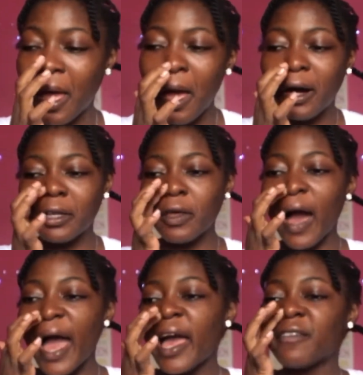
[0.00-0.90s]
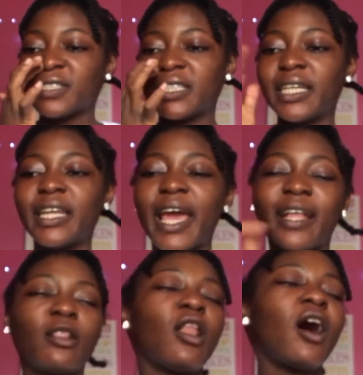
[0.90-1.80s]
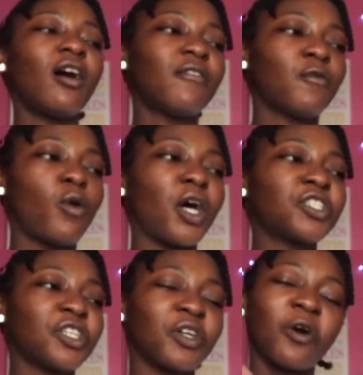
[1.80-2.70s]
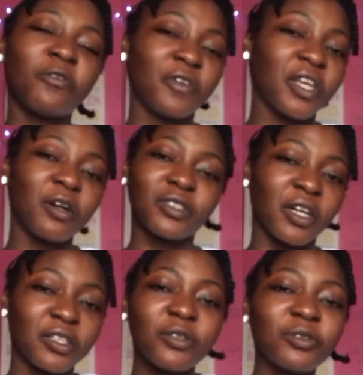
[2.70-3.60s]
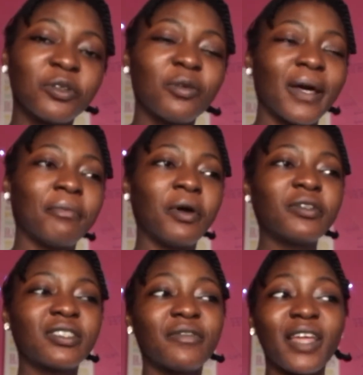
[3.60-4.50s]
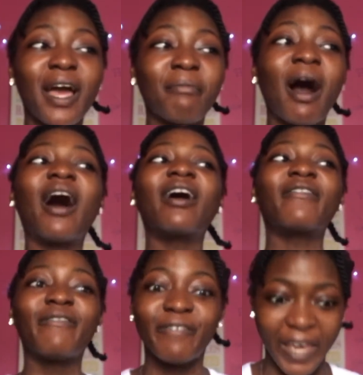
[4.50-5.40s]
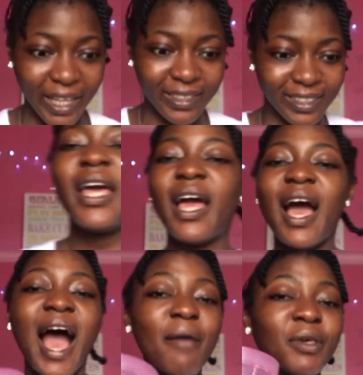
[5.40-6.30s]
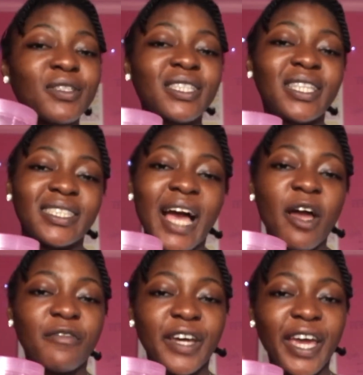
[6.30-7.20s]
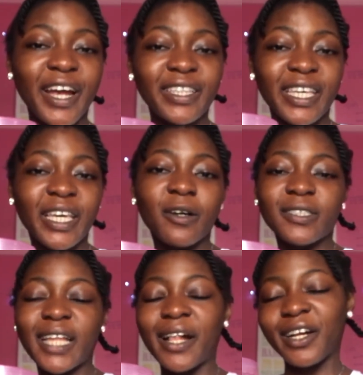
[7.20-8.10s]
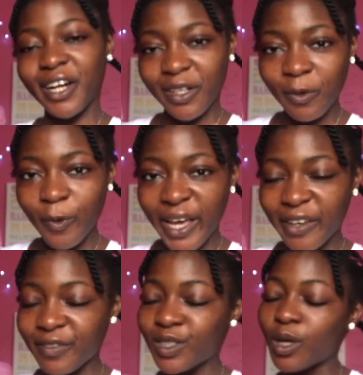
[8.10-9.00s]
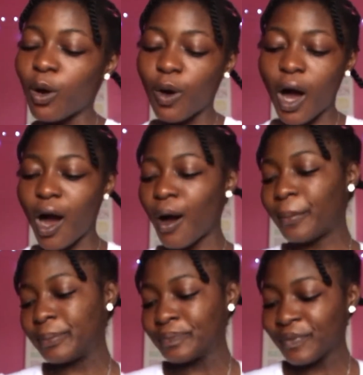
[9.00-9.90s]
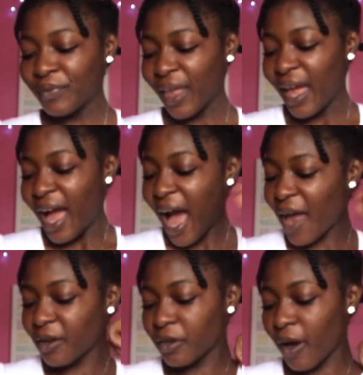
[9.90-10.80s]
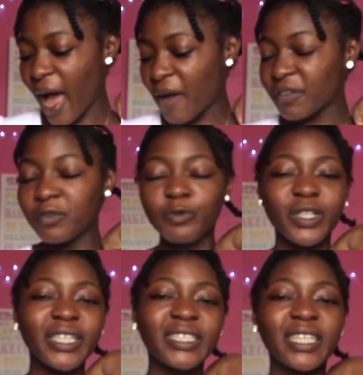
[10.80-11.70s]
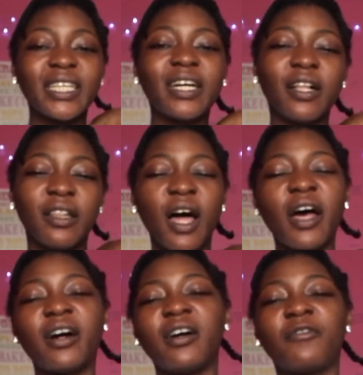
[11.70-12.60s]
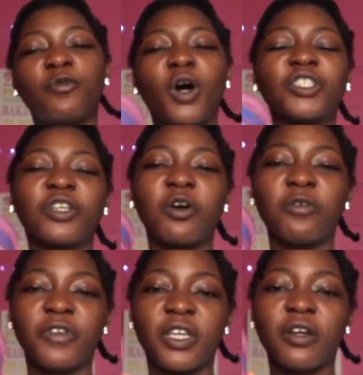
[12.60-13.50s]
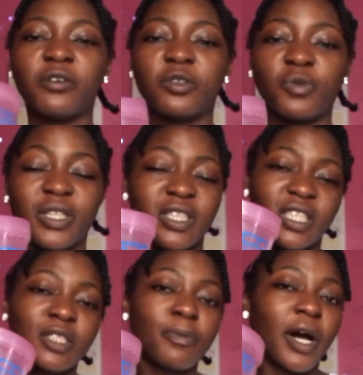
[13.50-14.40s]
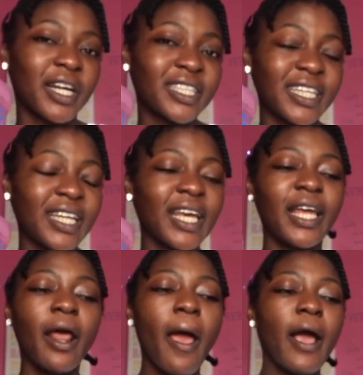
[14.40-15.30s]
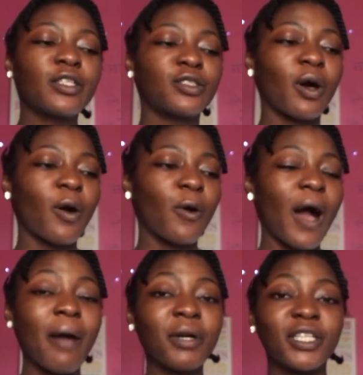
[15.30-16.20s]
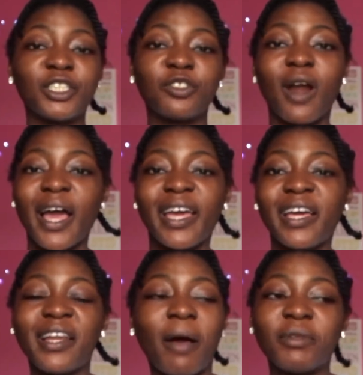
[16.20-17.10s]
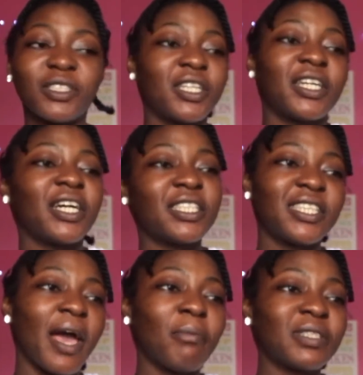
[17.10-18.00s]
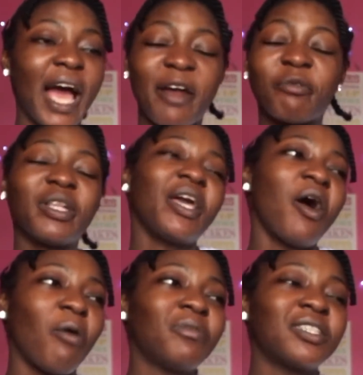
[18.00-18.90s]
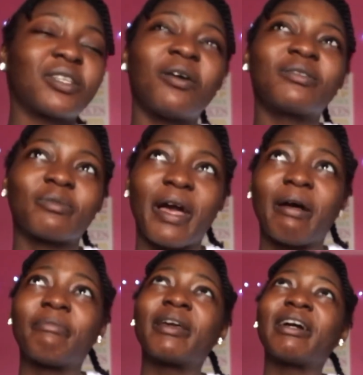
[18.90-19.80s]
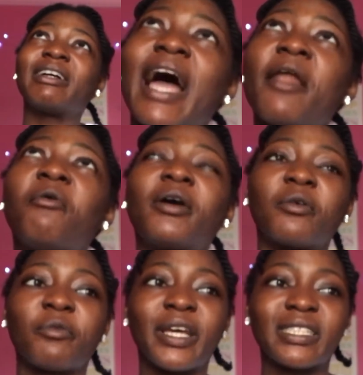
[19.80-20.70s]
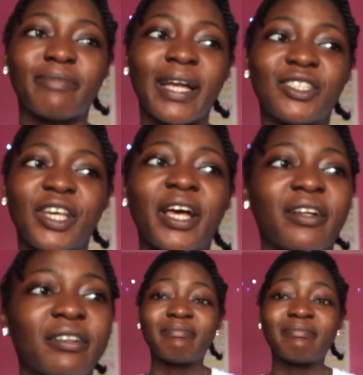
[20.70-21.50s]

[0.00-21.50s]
Although I have seen a lot of wash and go videos on YouTube and most of them are fails. I'm using this guy over here, the Eco Styler Curl and Wave. So I don't know, I haven't really seen a lot of wash and go videos with this product in it, so I'm gonna try it. I'm just gonna attempt. I really hope this goes well because I don't want to waste my gel.